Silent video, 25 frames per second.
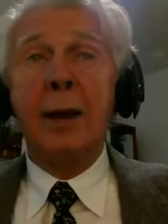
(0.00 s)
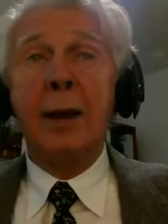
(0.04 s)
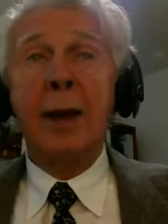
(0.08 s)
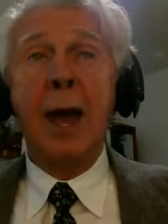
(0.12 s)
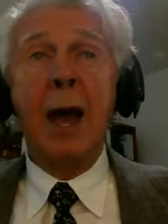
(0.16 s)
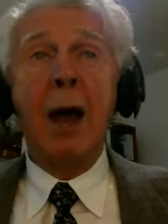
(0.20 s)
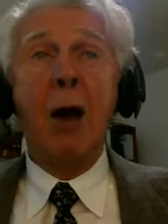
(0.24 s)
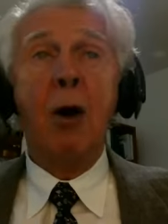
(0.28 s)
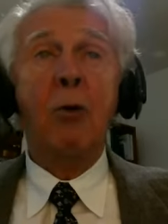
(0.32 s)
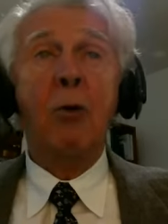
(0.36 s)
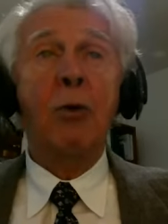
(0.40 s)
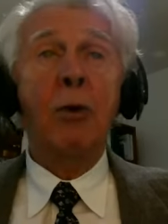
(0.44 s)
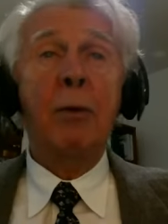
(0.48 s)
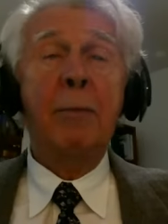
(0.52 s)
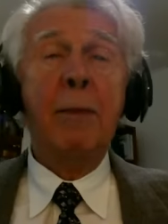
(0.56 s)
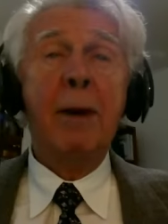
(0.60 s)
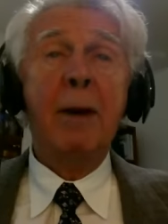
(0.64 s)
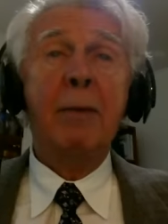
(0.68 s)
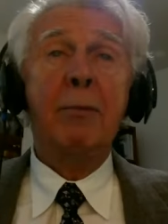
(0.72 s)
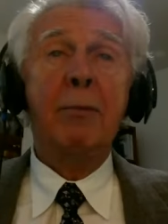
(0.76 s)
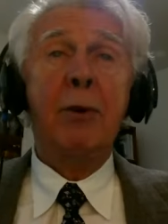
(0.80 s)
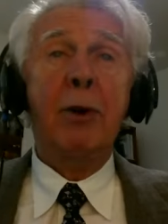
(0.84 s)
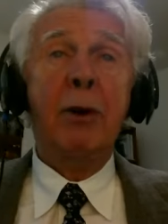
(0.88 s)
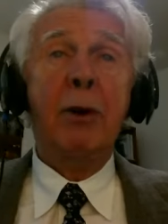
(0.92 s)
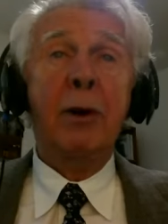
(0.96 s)
Now,
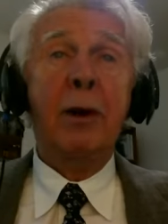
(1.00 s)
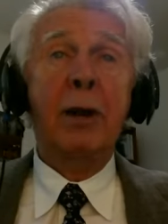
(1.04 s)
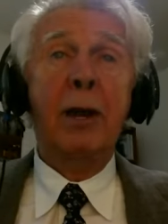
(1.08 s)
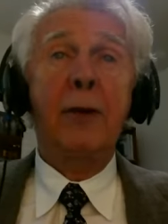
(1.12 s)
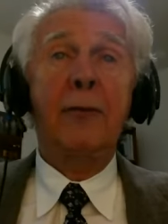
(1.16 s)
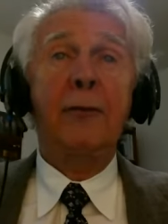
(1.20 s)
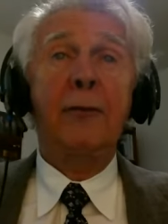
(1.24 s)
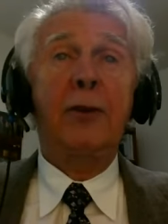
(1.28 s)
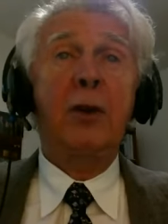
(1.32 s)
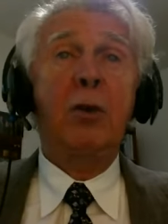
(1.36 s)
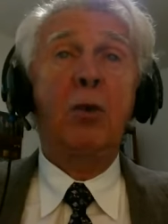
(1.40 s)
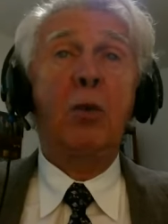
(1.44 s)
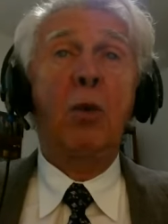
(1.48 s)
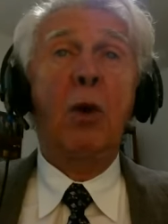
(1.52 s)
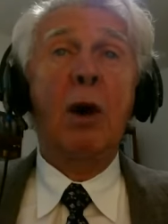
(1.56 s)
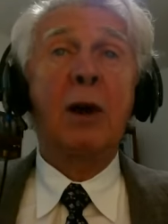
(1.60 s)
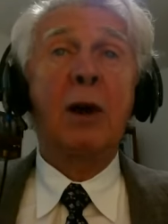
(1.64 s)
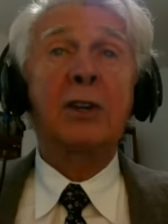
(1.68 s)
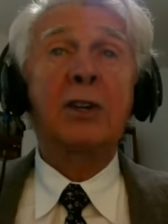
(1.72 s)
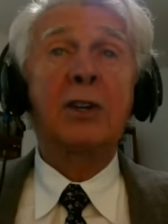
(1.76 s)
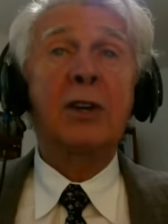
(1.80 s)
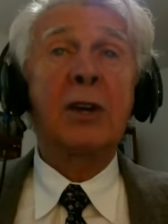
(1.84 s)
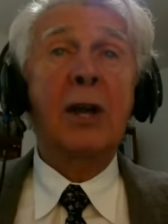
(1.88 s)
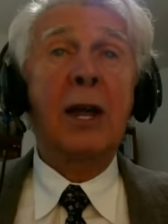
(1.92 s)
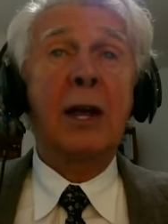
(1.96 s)
remember, if you
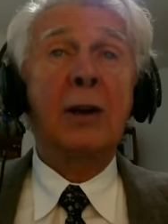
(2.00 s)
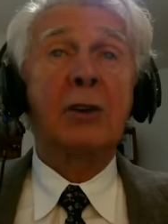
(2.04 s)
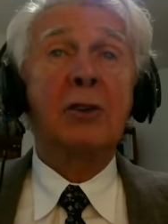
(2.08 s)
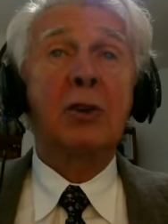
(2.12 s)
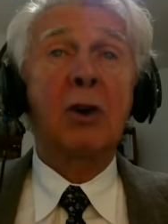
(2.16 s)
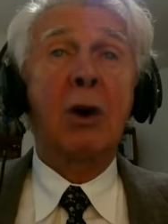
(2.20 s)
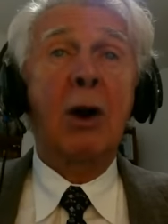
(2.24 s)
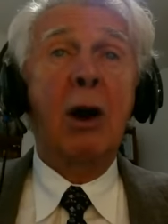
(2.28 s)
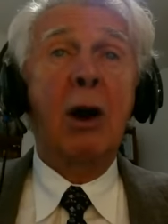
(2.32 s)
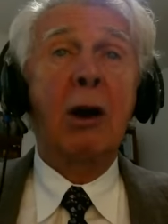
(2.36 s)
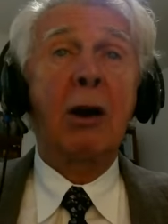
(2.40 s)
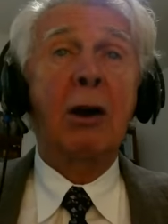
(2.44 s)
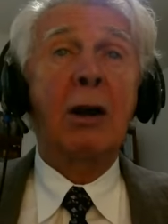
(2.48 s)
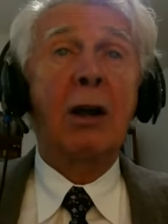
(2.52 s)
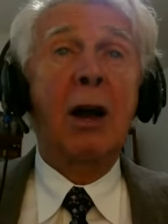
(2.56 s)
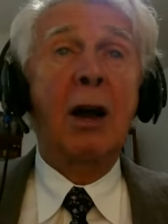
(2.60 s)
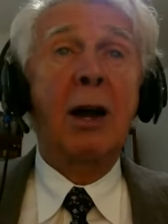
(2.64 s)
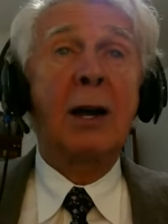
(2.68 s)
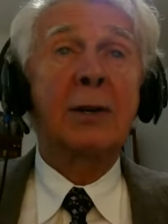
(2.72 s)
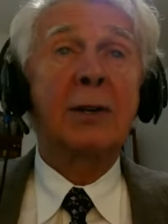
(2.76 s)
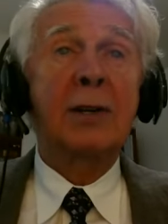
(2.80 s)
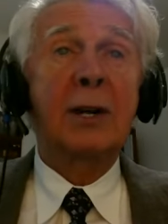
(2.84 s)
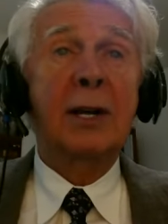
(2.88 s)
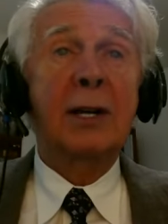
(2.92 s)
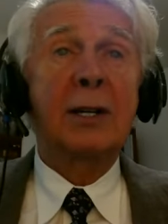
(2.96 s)
want to enter our
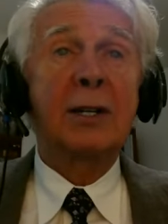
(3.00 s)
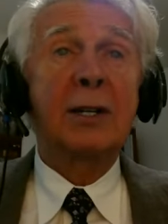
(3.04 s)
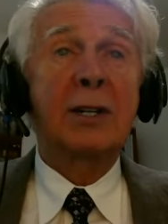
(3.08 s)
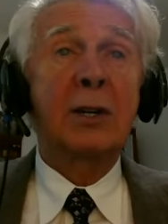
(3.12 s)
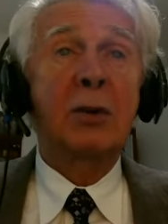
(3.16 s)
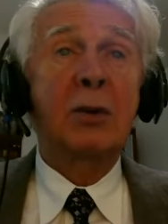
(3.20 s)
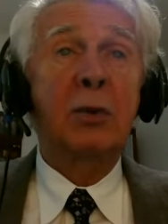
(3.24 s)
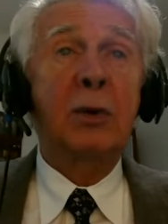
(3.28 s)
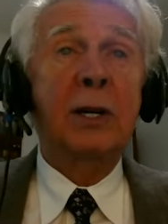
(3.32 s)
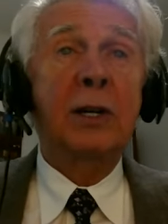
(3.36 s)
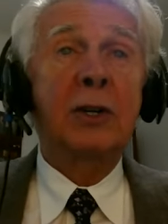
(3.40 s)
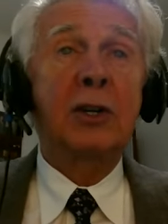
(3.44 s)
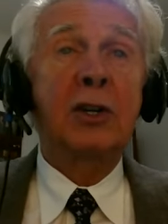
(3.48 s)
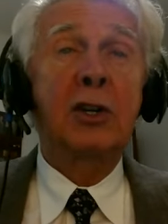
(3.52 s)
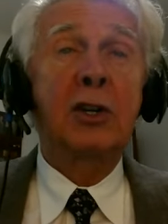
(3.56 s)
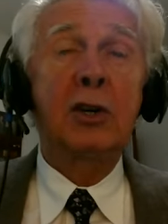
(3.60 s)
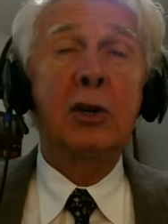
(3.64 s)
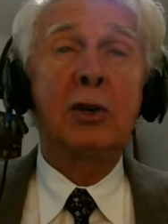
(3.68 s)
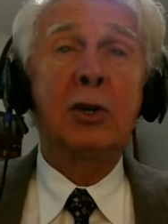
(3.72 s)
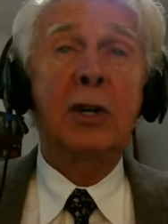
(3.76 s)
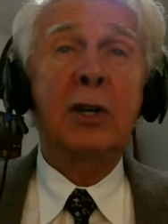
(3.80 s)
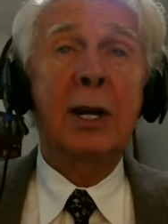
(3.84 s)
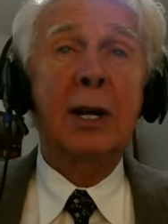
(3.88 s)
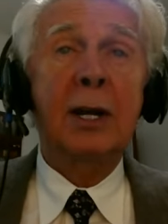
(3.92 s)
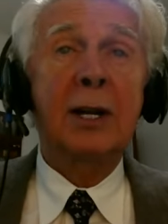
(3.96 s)
contest to win
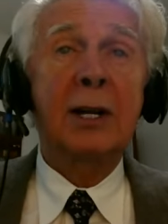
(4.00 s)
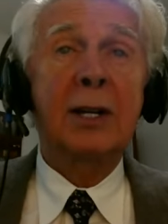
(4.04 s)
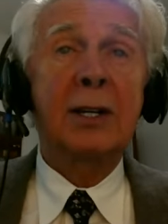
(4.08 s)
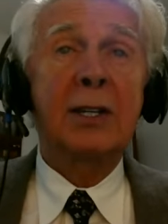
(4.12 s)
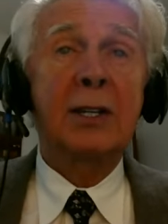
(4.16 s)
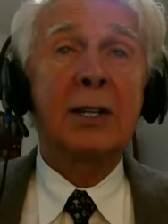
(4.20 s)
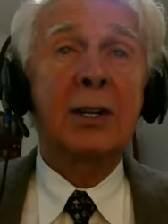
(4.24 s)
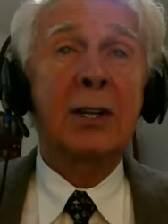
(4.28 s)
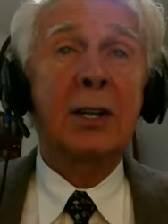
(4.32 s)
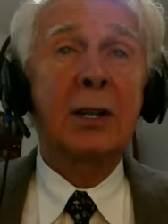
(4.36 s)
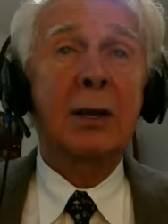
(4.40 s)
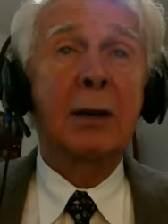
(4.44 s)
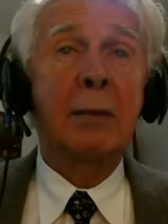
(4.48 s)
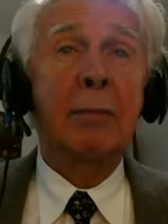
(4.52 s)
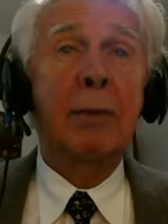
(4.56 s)
2 tickets to the